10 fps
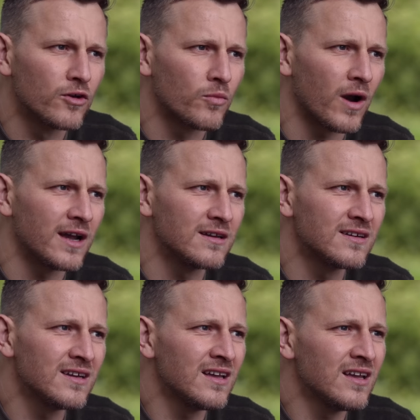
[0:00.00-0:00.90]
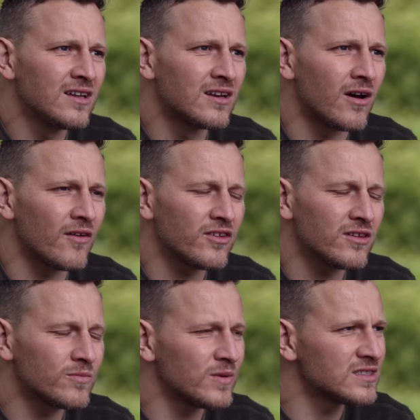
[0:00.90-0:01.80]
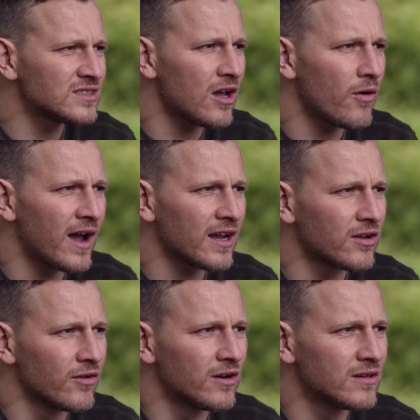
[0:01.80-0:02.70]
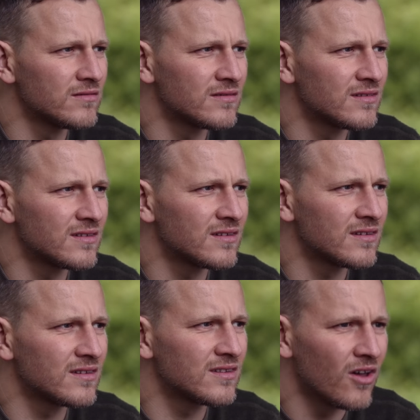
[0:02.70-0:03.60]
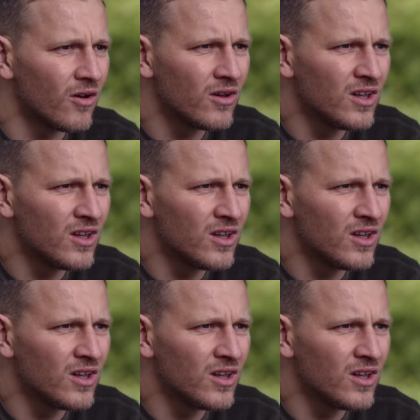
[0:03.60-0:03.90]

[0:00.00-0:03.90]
through the braid. You know, I think be so accurate that, that